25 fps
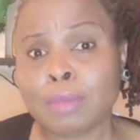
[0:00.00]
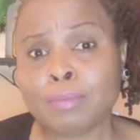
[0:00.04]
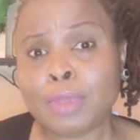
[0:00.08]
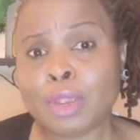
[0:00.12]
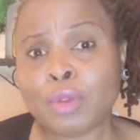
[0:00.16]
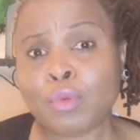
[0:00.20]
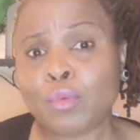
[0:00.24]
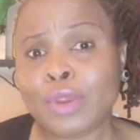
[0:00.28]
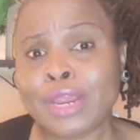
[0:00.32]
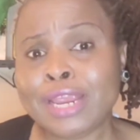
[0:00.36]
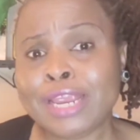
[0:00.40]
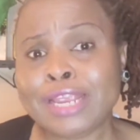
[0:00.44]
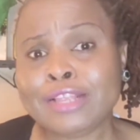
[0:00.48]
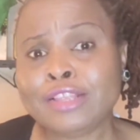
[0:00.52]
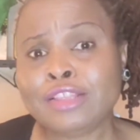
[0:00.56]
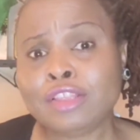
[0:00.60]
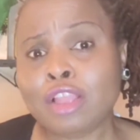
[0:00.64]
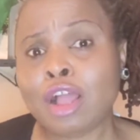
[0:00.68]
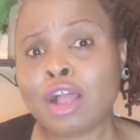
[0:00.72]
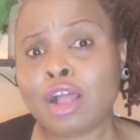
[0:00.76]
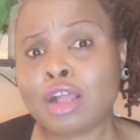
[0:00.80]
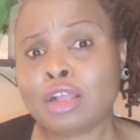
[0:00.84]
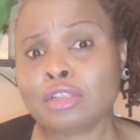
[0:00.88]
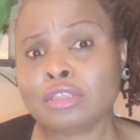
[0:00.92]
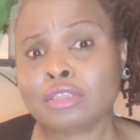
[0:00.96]
but we
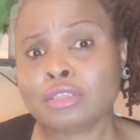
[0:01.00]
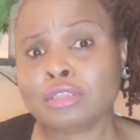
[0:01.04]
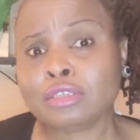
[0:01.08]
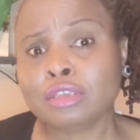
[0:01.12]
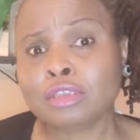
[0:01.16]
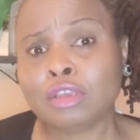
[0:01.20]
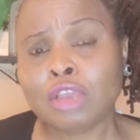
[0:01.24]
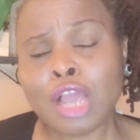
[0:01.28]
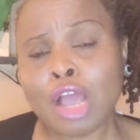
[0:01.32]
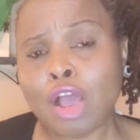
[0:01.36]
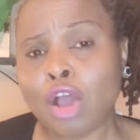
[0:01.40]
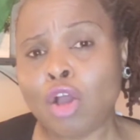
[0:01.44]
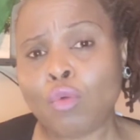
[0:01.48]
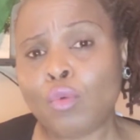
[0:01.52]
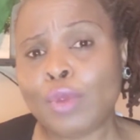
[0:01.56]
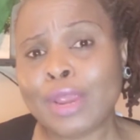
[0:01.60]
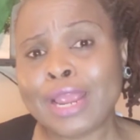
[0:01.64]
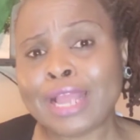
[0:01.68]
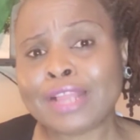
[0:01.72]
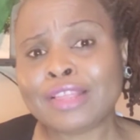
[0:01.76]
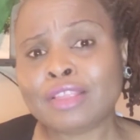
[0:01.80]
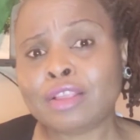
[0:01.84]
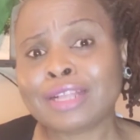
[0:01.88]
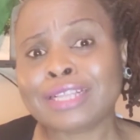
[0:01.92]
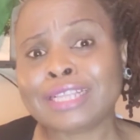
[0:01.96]
don't, or we
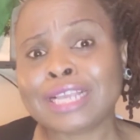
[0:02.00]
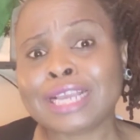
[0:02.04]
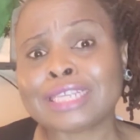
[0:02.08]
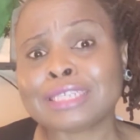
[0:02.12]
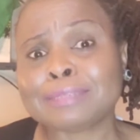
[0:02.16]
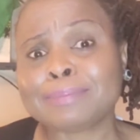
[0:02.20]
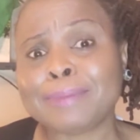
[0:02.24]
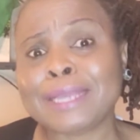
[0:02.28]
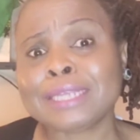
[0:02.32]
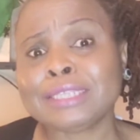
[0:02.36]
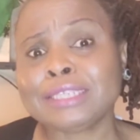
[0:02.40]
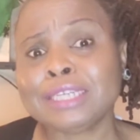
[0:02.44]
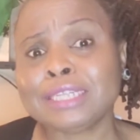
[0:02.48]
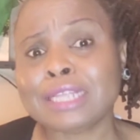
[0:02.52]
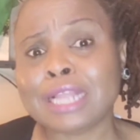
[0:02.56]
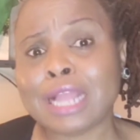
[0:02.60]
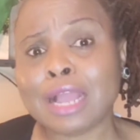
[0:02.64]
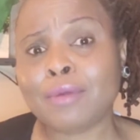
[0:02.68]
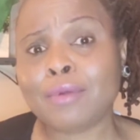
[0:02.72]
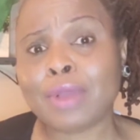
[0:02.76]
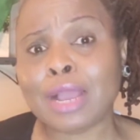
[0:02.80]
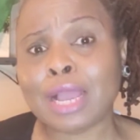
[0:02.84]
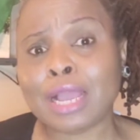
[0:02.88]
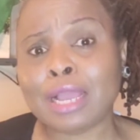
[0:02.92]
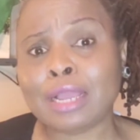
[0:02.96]
are not expecting
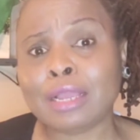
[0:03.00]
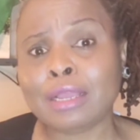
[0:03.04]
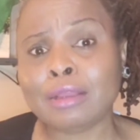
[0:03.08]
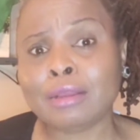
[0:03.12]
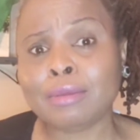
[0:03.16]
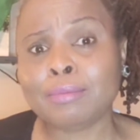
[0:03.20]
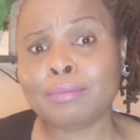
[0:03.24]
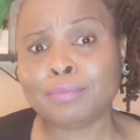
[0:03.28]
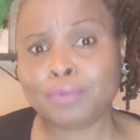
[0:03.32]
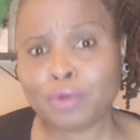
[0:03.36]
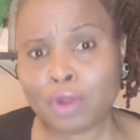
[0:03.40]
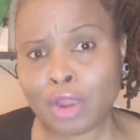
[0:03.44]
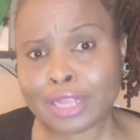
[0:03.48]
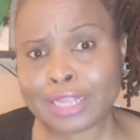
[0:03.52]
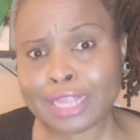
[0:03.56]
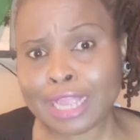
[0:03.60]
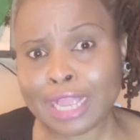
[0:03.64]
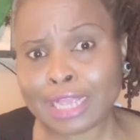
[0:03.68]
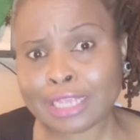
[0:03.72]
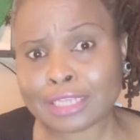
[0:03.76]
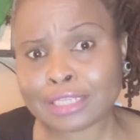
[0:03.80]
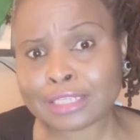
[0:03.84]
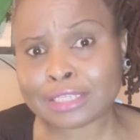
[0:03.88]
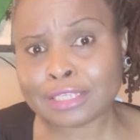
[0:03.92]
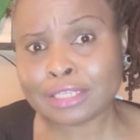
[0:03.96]
our
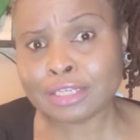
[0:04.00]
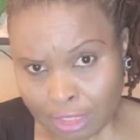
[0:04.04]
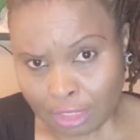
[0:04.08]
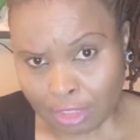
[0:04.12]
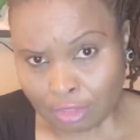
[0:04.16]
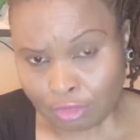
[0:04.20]
brothers